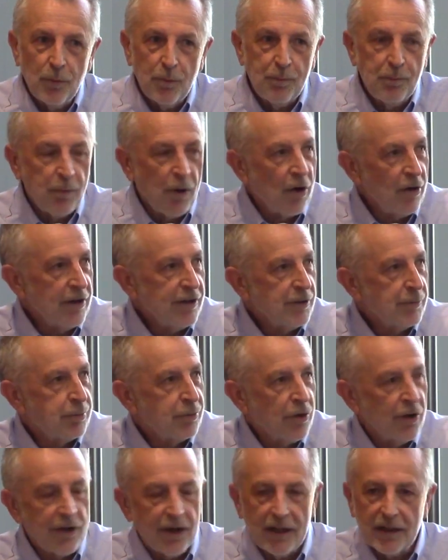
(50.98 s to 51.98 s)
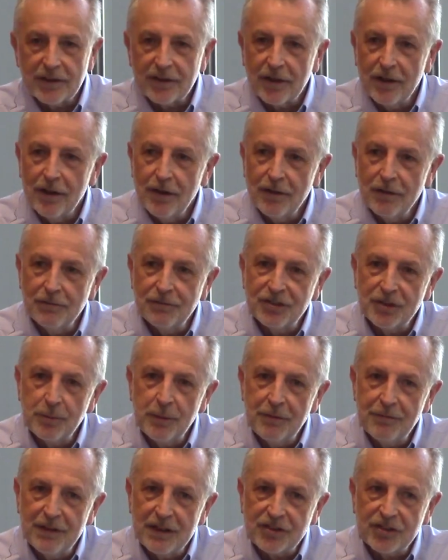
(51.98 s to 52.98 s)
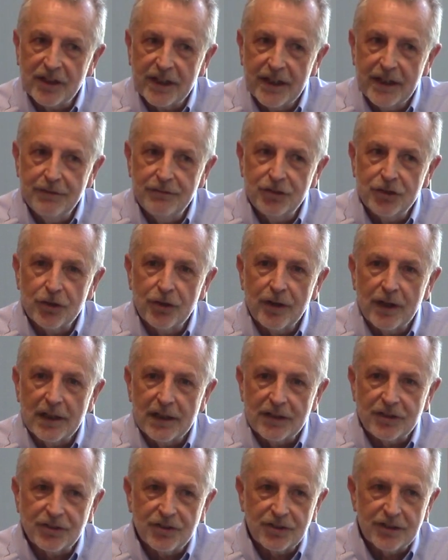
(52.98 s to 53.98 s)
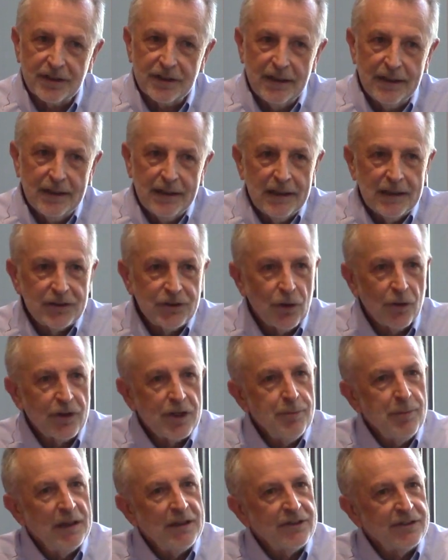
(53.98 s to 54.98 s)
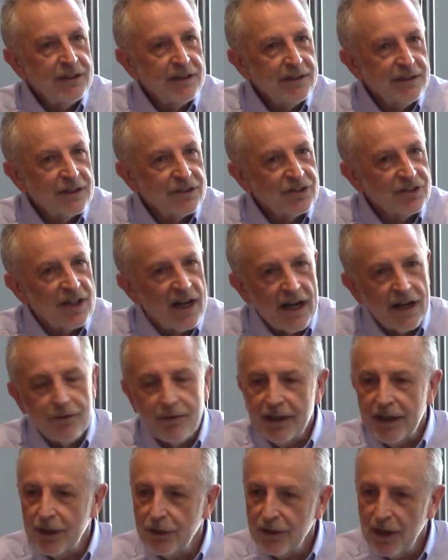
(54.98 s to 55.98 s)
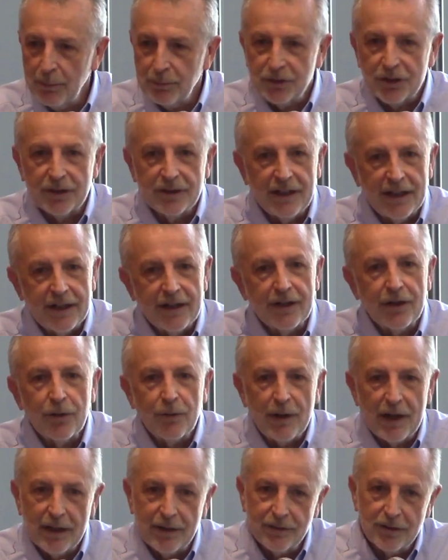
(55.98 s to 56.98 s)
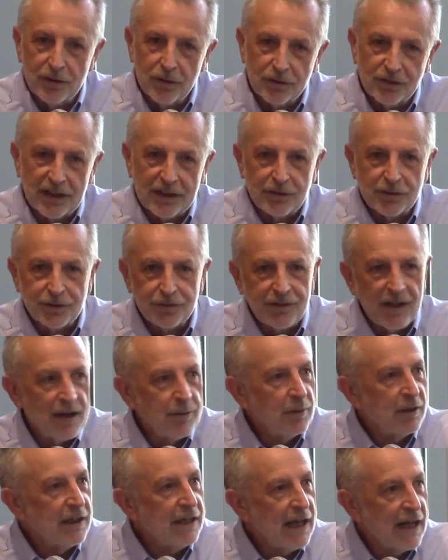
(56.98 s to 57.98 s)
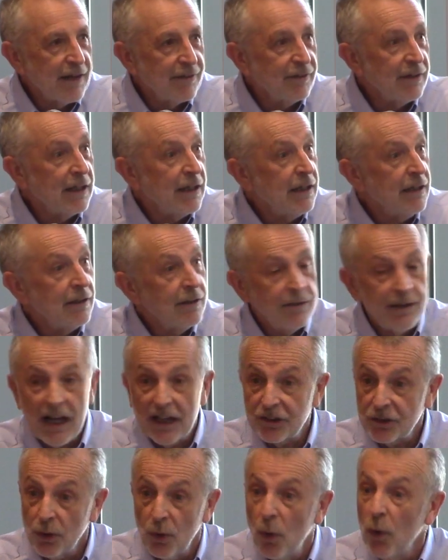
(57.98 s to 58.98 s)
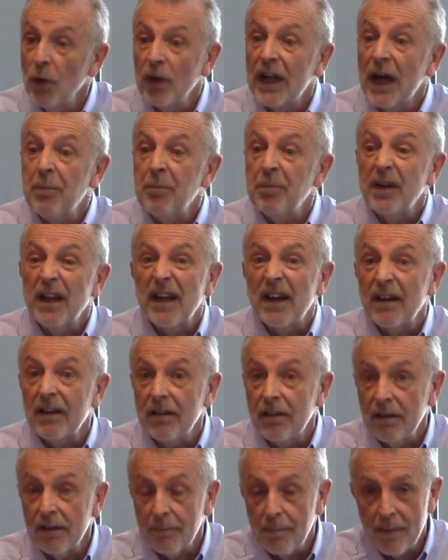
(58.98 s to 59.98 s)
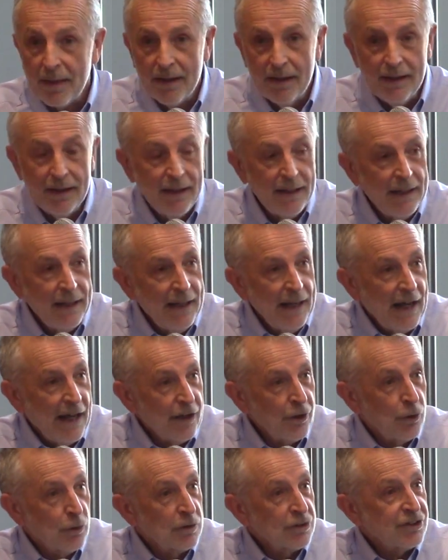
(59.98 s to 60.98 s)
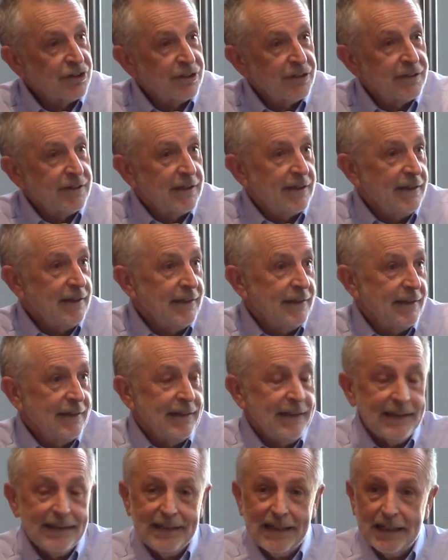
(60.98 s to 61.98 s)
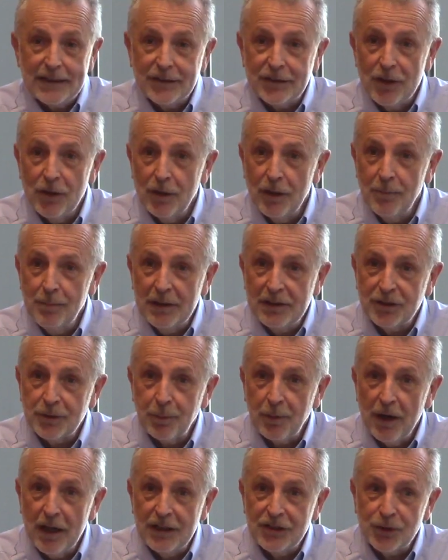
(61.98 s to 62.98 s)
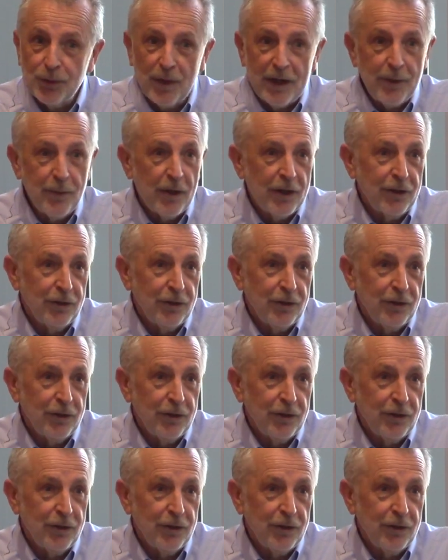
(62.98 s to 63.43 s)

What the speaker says: partly the product of some investigative journalists documenting the staggering corruption in and around the Dos Santos family and the national oil company in Angola. And of course, that's not a big surprise to anyone